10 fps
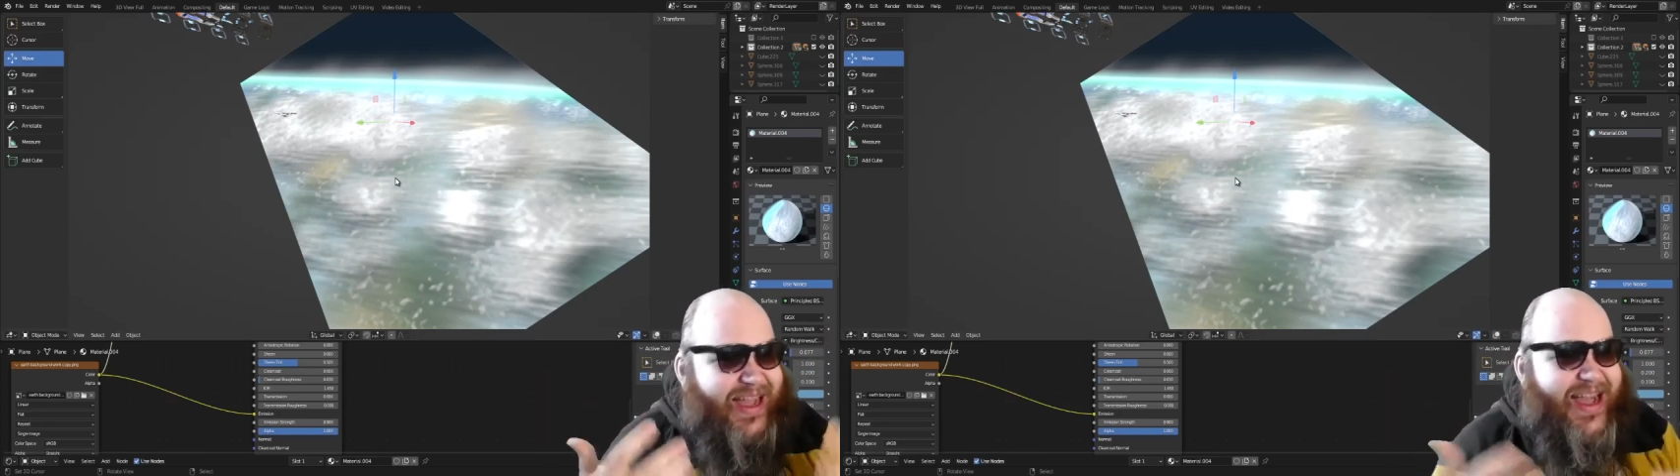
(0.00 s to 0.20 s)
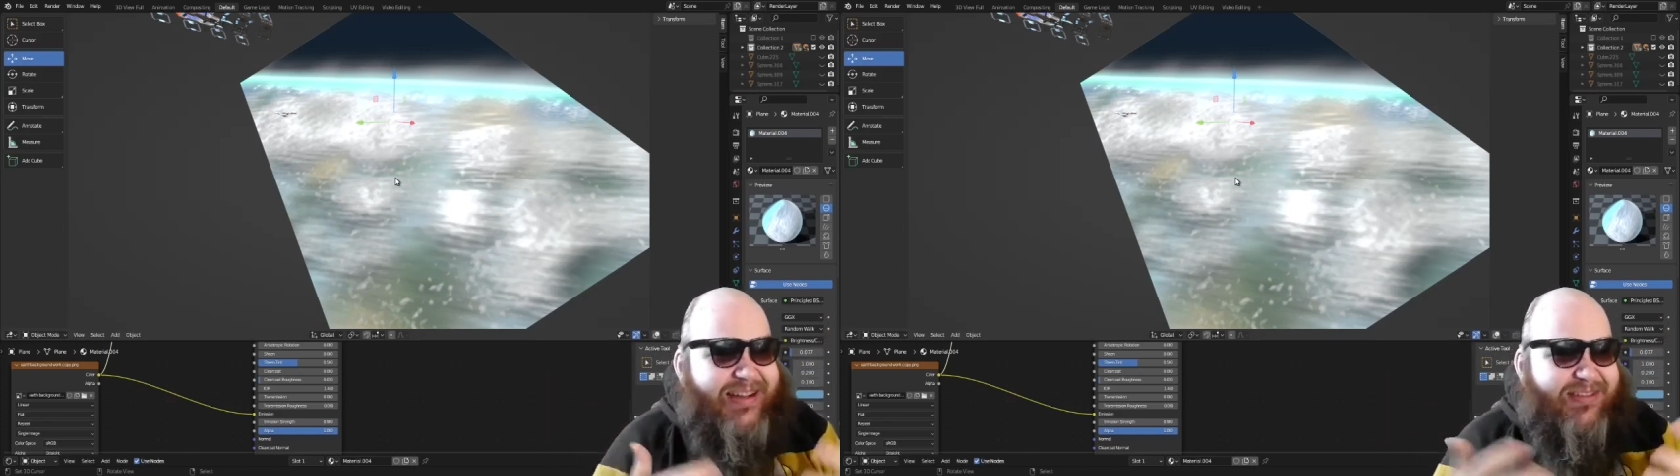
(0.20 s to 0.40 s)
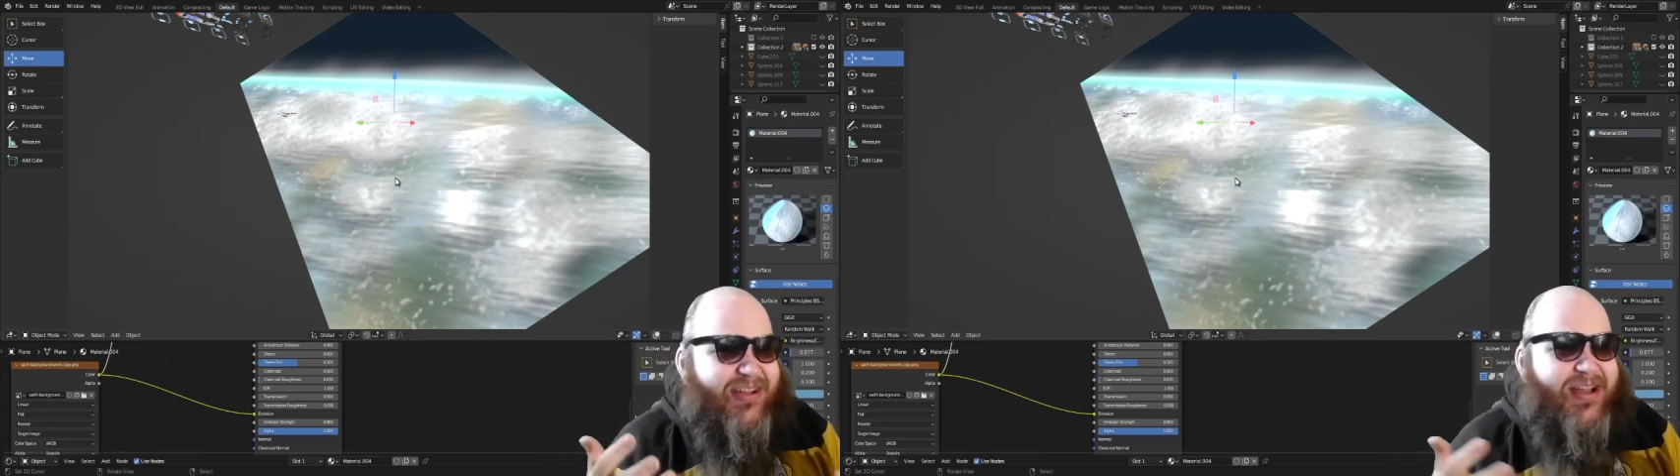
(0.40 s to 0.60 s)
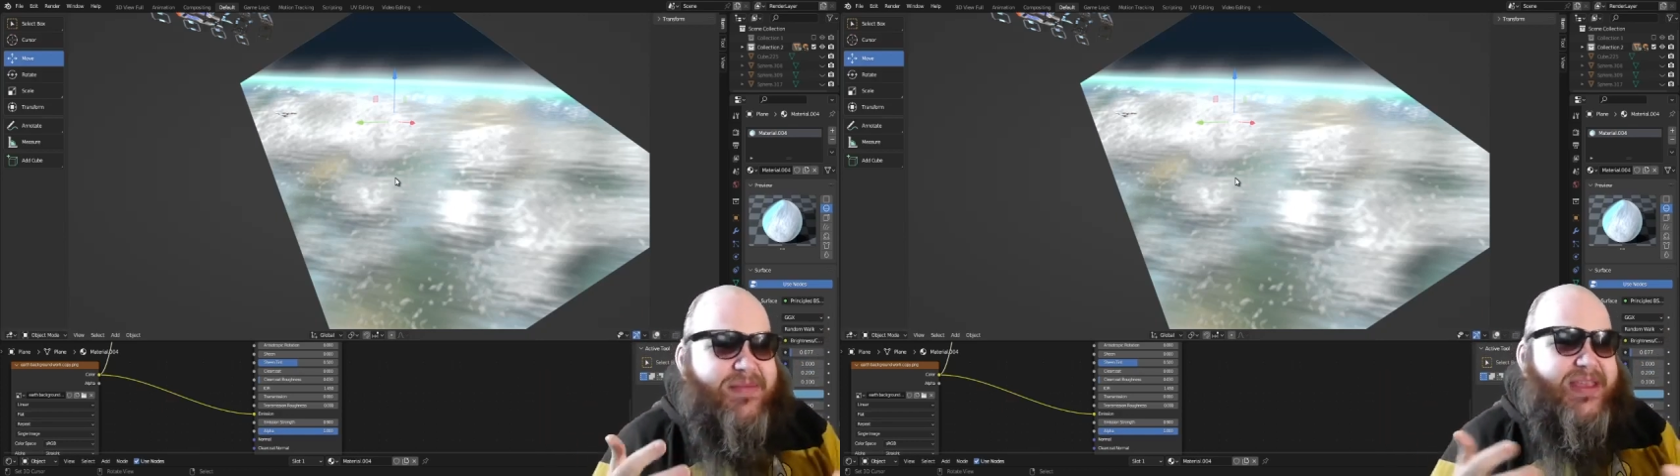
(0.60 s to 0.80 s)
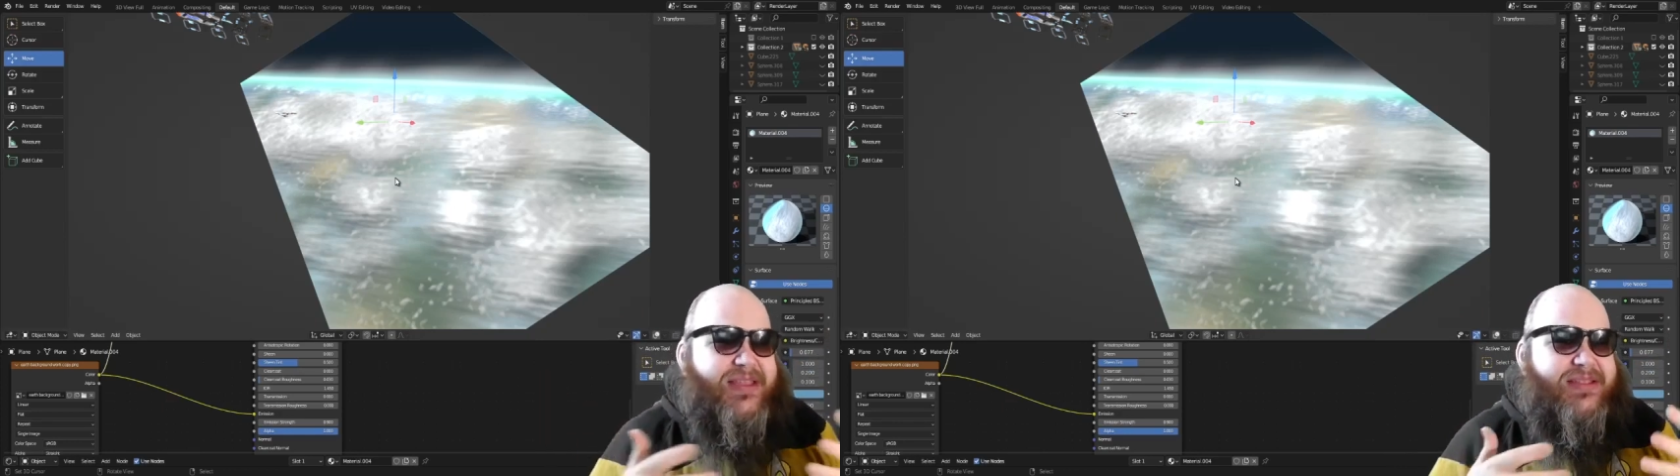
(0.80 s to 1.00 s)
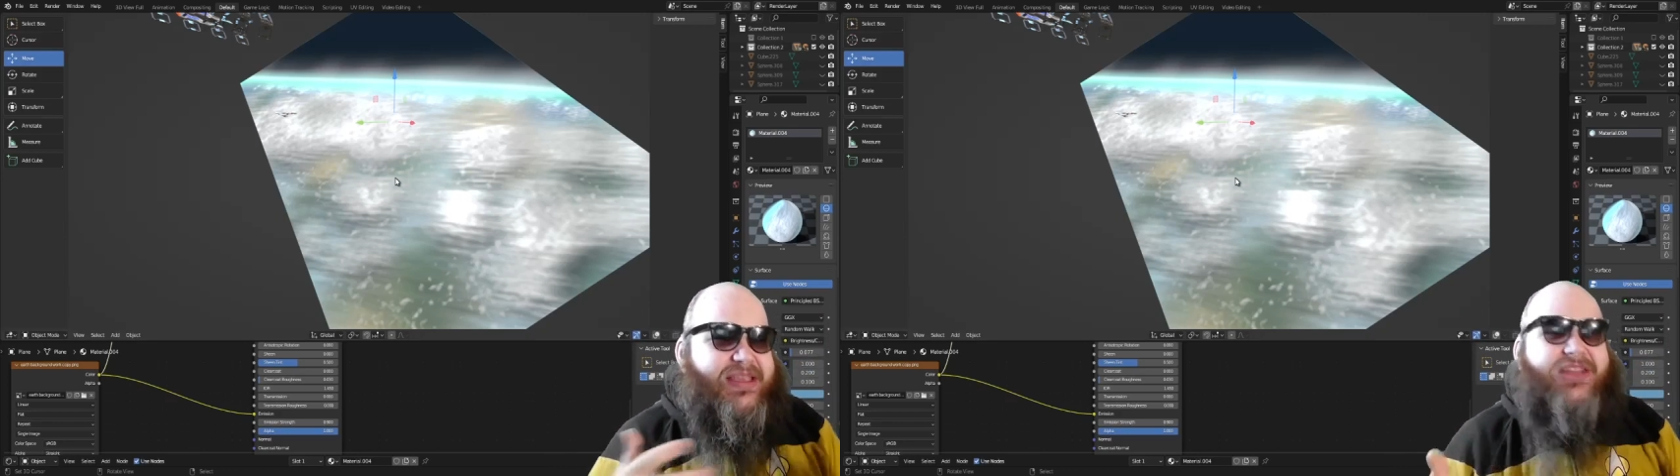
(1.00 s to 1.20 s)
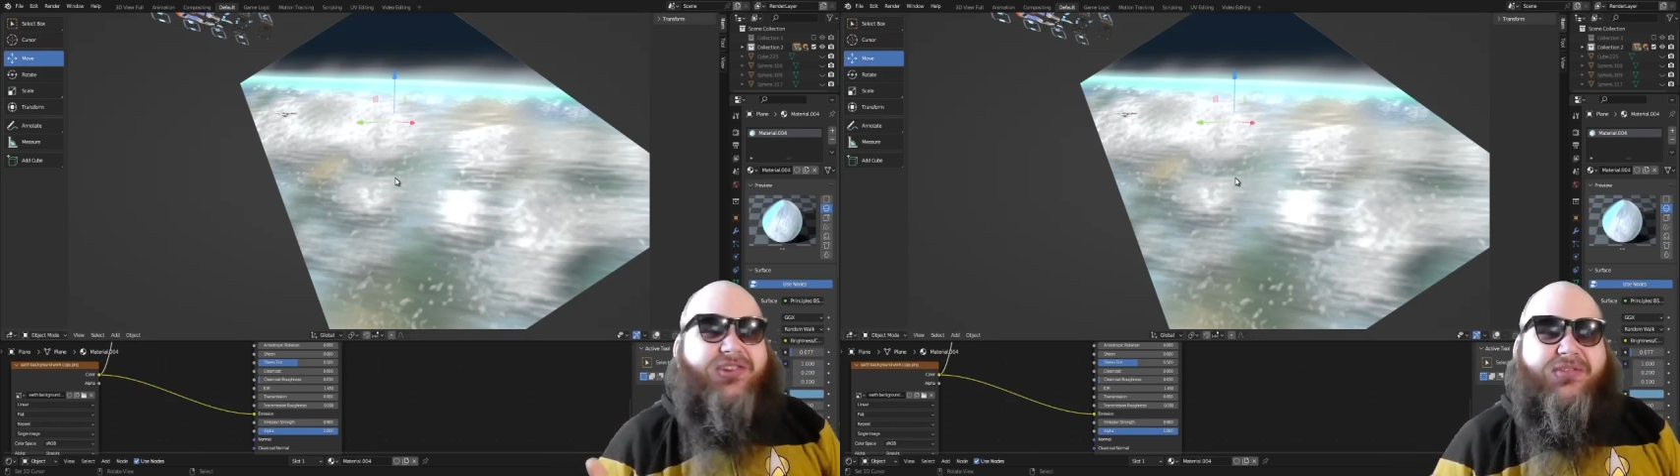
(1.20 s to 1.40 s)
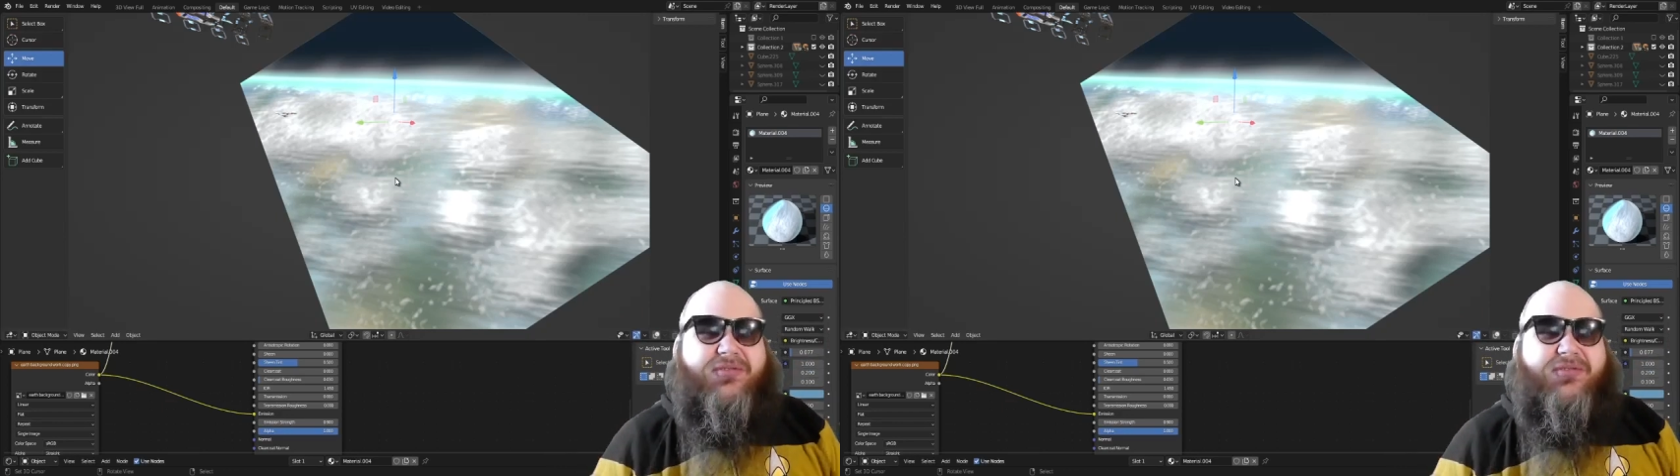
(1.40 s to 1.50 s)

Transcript: I don't know. I mean, to each